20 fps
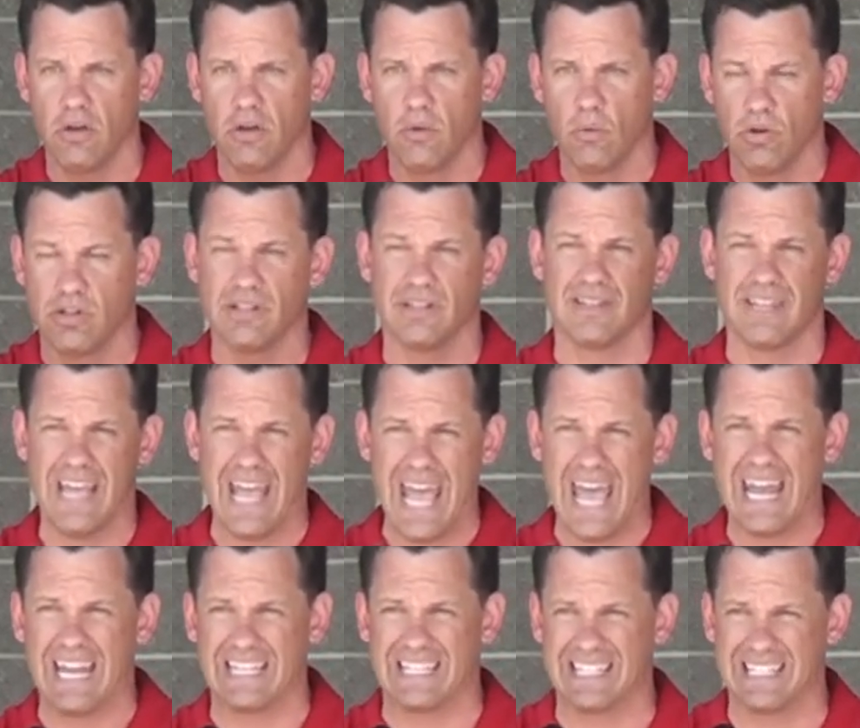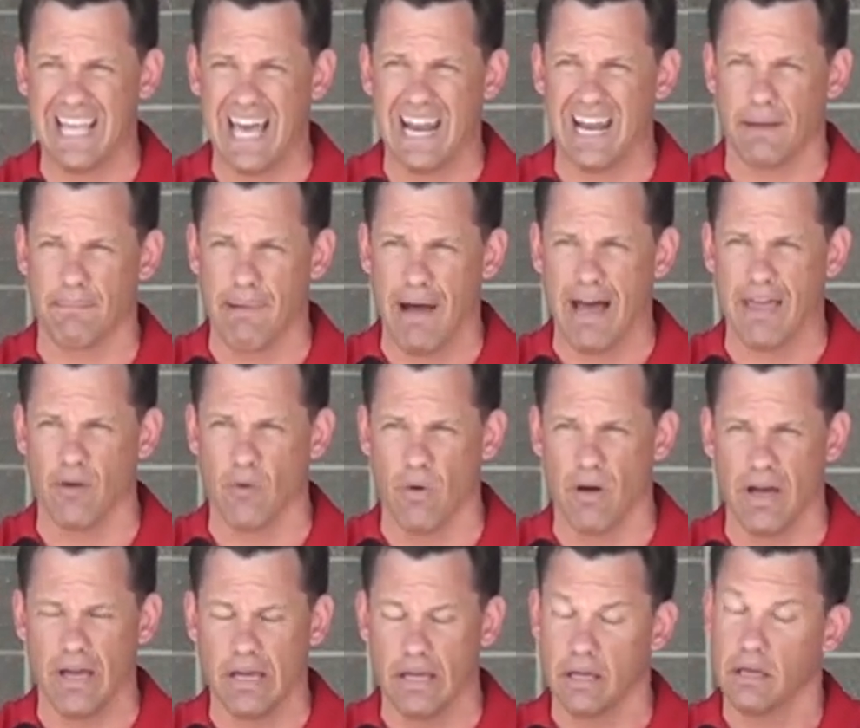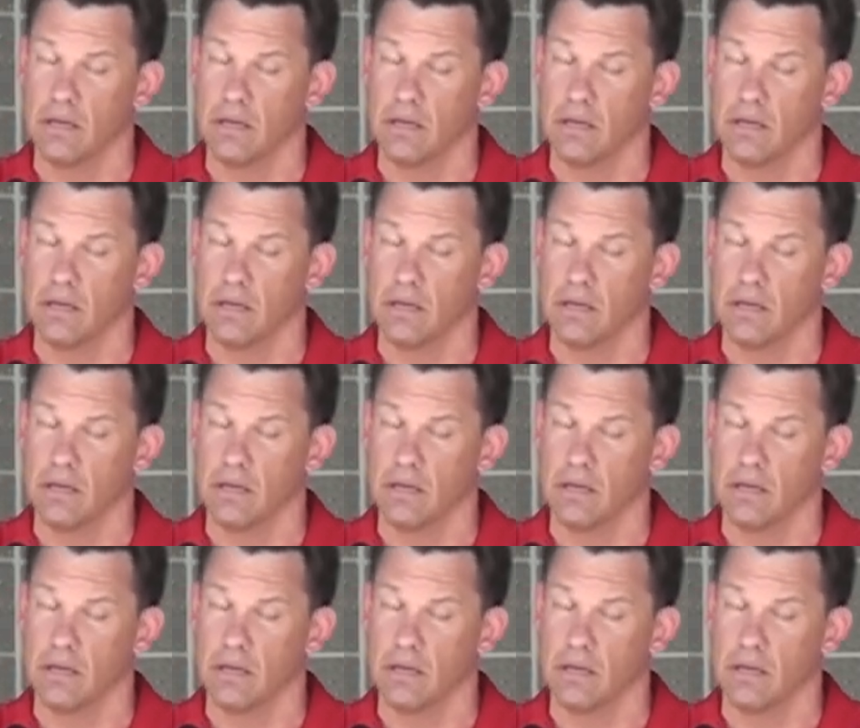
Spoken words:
which is the anesthetic, by the way.